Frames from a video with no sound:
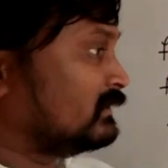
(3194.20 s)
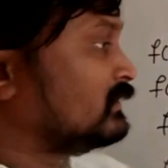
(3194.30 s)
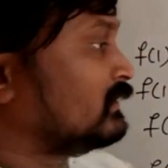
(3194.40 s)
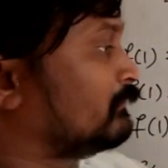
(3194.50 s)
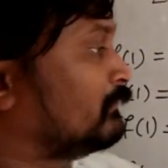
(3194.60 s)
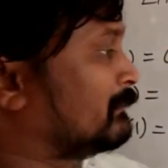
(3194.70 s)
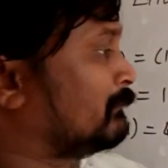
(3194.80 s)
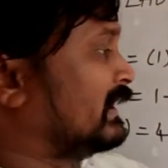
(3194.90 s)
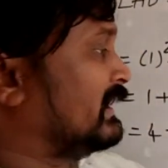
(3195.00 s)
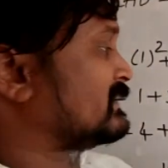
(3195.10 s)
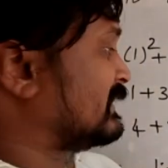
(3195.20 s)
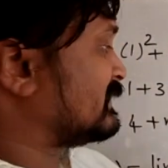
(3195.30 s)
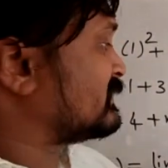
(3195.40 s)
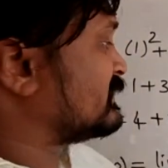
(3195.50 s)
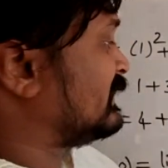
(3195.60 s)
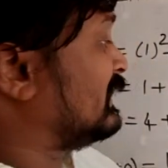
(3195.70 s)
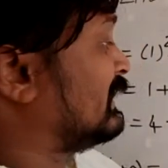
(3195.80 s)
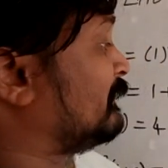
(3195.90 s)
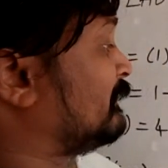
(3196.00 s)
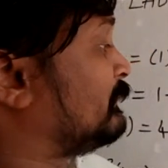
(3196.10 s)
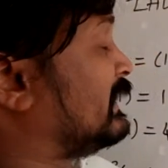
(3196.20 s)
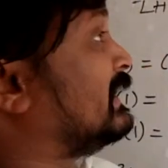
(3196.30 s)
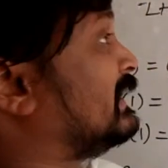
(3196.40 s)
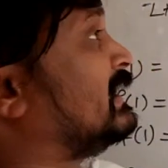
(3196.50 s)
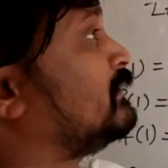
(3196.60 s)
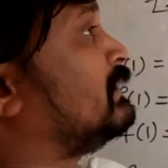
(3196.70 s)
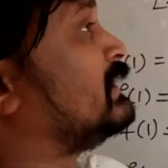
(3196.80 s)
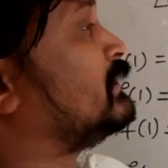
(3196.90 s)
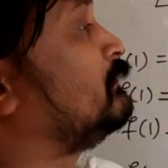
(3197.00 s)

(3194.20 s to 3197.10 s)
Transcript: 1 minus h, the left hand derivative. Which